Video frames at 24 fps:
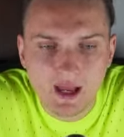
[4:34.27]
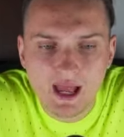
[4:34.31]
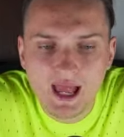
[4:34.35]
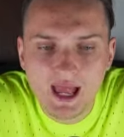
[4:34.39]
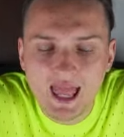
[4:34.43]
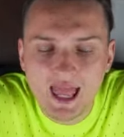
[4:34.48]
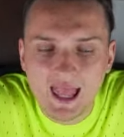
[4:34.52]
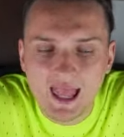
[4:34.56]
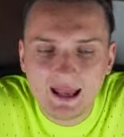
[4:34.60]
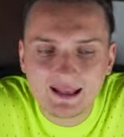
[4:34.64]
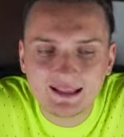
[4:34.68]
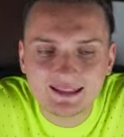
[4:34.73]

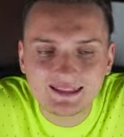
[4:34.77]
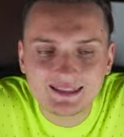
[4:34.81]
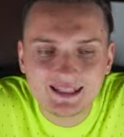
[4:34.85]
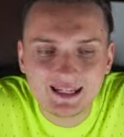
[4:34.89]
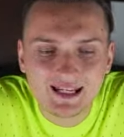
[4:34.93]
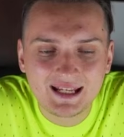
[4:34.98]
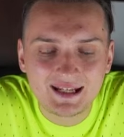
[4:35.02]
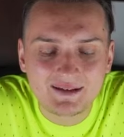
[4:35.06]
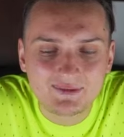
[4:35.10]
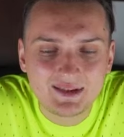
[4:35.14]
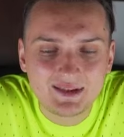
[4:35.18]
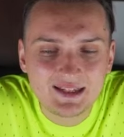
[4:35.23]
And
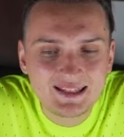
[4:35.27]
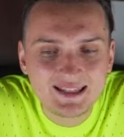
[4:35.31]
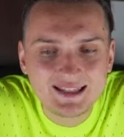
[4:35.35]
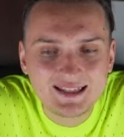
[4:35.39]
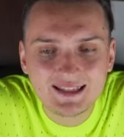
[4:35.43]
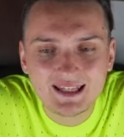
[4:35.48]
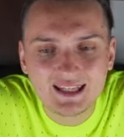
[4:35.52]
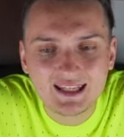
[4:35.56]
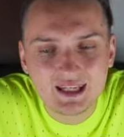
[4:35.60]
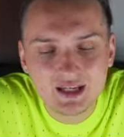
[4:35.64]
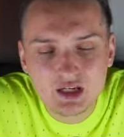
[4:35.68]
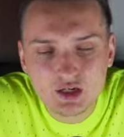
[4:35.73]
this is
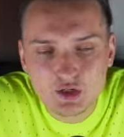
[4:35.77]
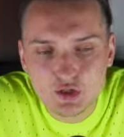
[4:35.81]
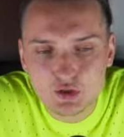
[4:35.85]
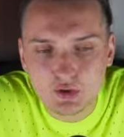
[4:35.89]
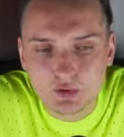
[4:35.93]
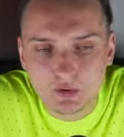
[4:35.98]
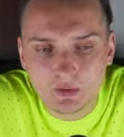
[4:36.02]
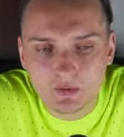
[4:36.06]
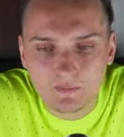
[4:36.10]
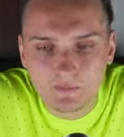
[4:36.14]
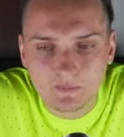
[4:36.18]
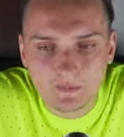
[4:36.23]
the
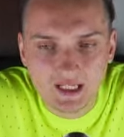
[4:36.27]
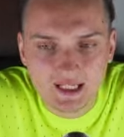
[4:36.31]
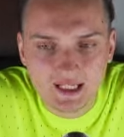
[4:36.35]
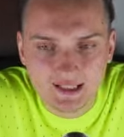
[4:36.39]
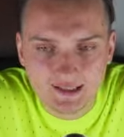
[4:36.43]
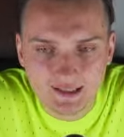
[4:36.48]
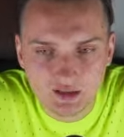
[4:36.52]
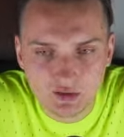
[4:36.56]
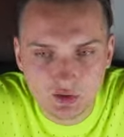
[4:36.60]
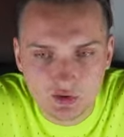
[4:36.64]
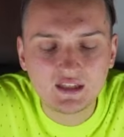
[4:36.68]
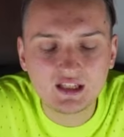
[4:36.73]
issue.
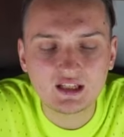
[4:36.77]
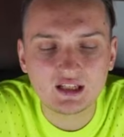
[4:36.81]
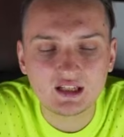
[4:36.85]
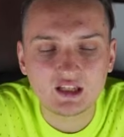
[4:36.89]
Essentially,